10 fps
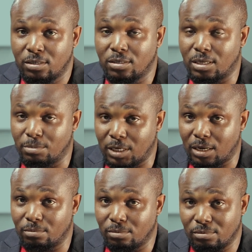same
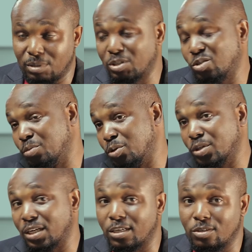time, maybe
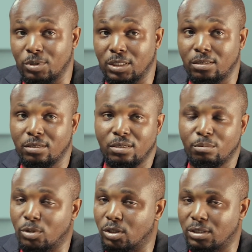tomorrow, next week,
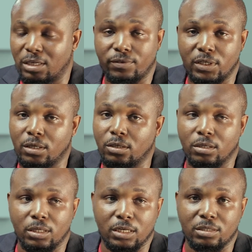but definitely
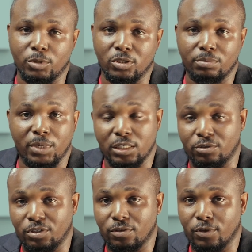not next month by the
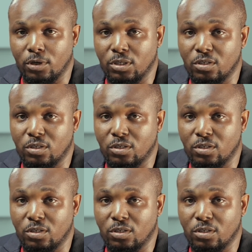grace of God.